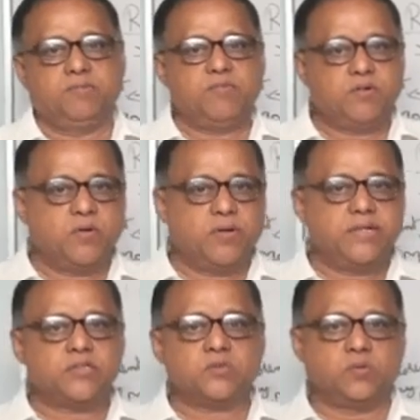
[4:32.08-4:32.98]
Before
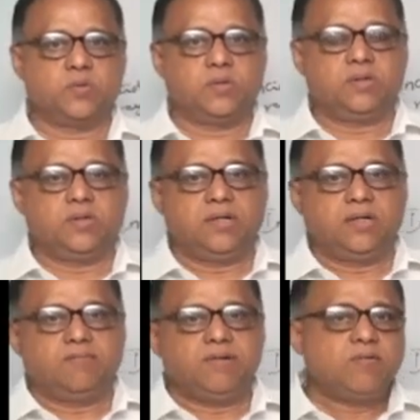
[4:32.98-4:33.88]
going to school,
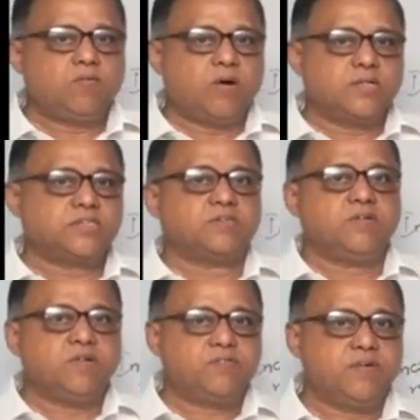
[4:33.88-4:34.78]
we will watch,
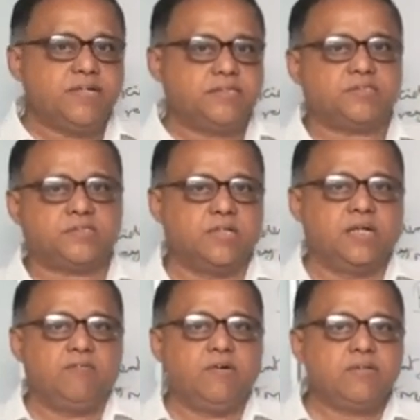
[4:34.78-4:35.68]
we will face,
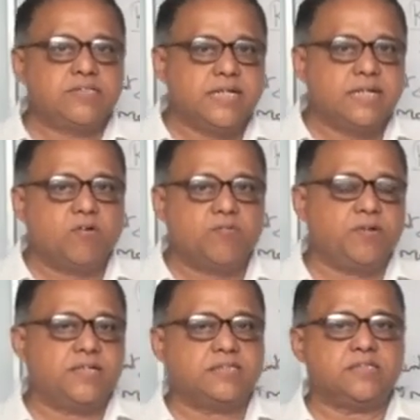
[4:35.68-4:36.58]
we will check our
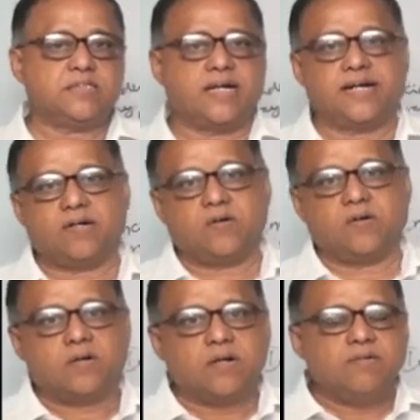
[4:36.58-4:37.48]
face is correct or
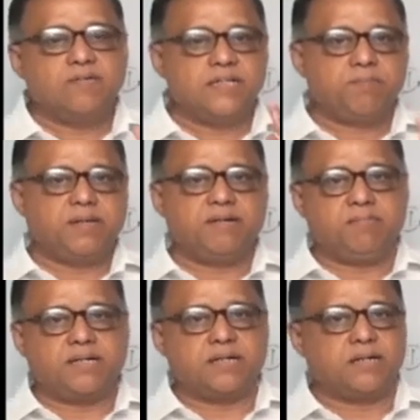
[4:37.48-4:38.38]
not with the plane
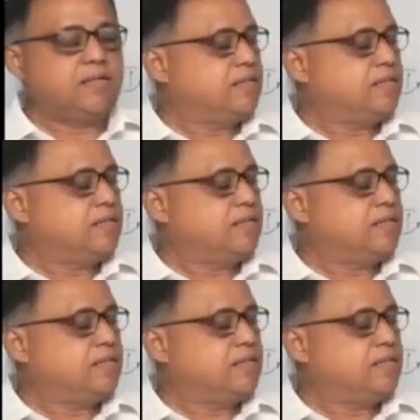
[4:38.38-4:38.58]
mirror.